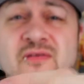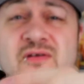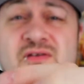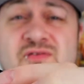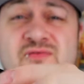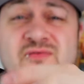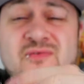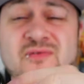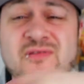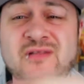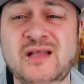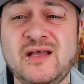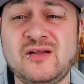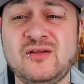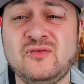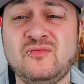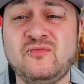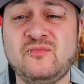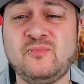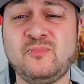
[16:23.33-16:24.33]
There's
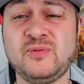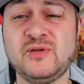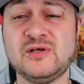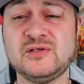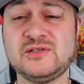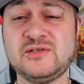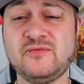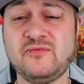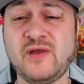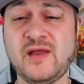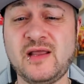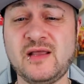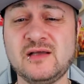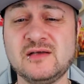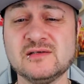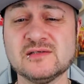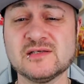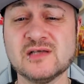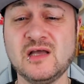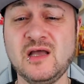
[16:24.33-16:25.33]
little bloody
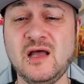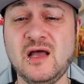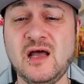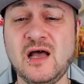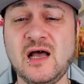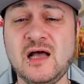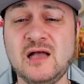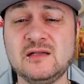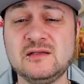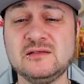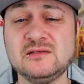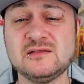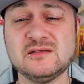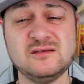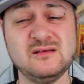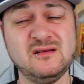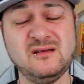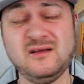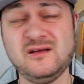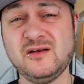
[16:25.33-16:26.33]
rings, and
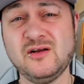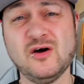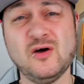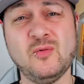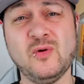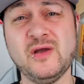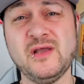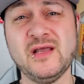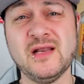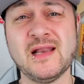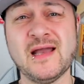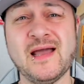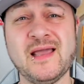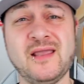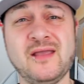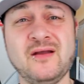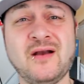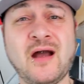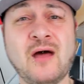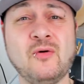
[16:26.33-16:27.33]
you know what you're
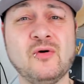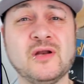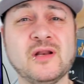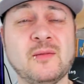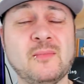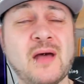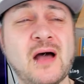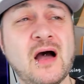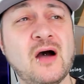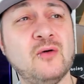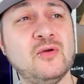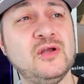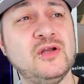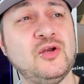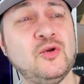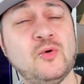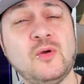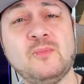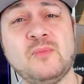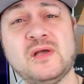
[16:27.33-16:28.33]
like. You're out and about, you're
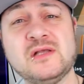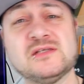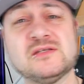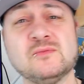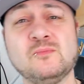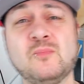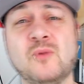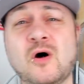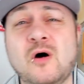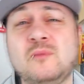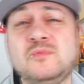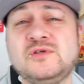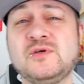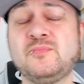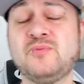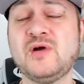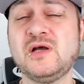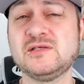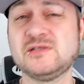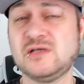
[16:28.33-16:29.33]
doing bits and bobs, you
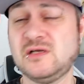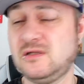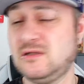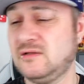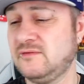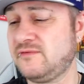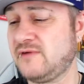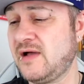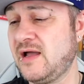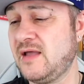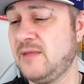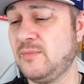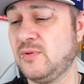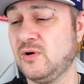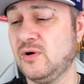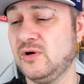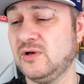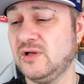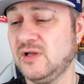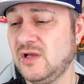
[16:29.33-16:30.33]
press in the fire
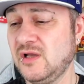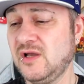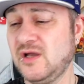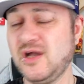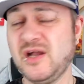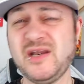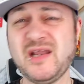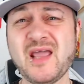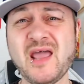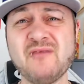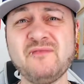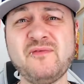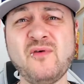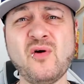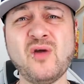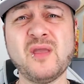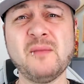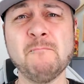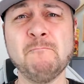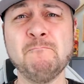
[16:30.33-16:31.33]
button and you get
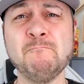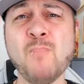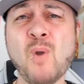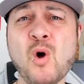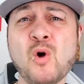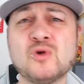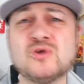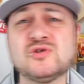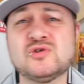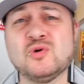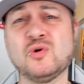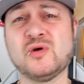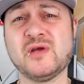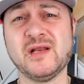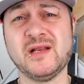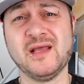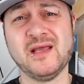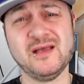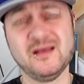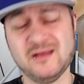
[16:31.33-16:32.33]
fucking muck stuck
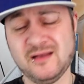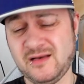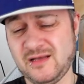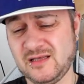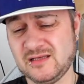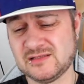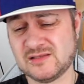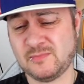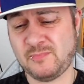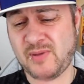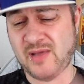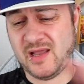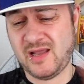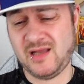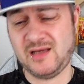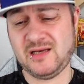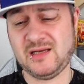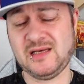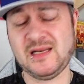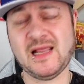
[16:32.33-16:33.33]
in it, and it's a
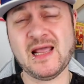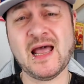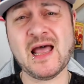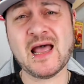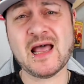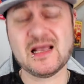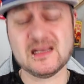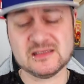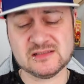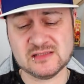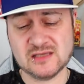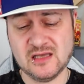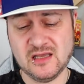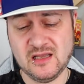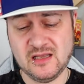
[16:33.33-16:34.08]
pain in the ass.